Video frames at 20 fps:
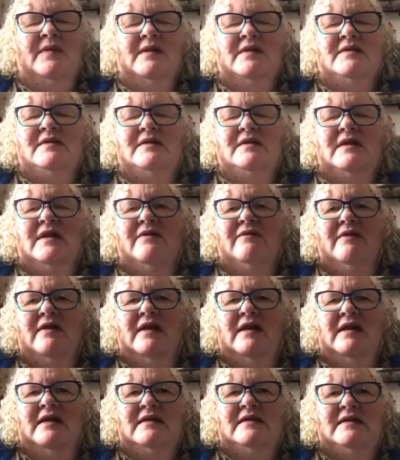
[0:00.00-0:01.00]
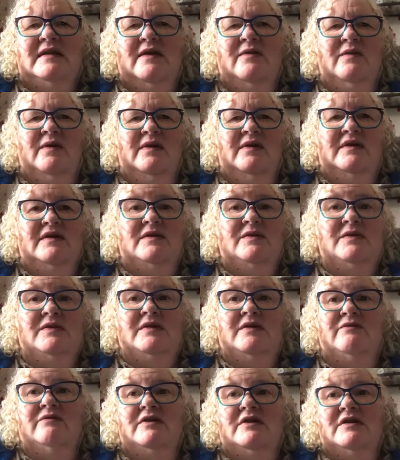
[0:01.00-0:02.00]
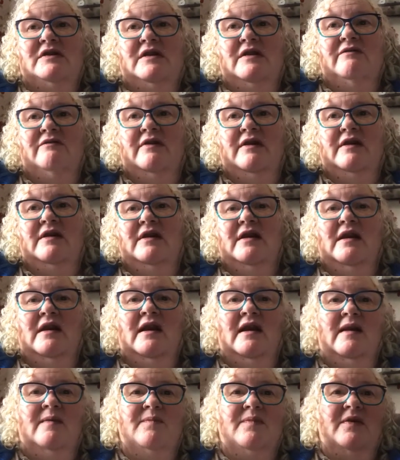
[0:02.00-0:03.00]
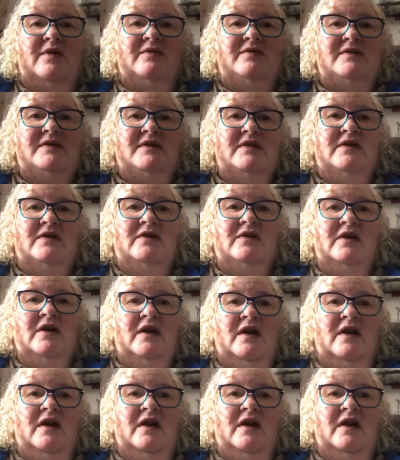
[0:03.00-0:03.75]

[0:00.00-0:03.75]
I suddenly realised that, well, this was originally written in Hebrew, so